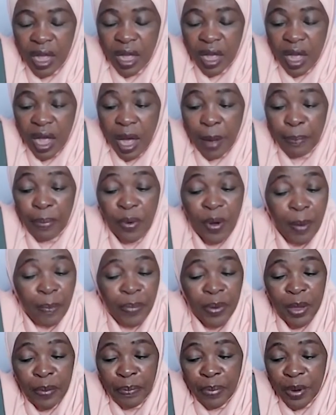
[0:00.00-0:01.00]
poor
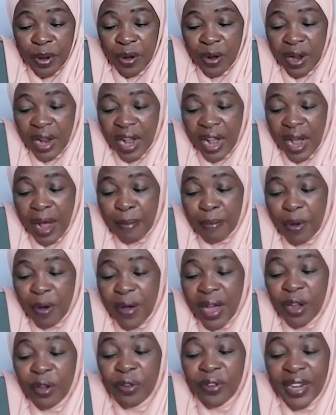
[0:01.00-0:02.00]
people are
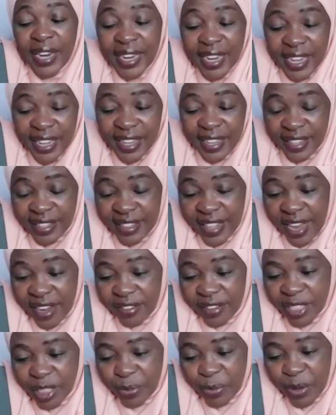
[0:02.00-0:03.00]
more greedy than
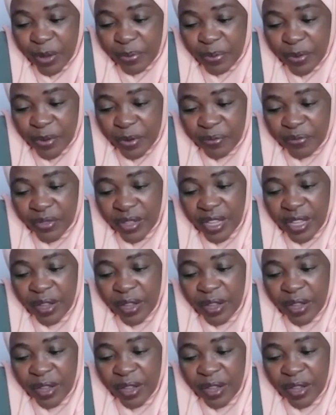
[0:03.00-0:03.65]
rich people.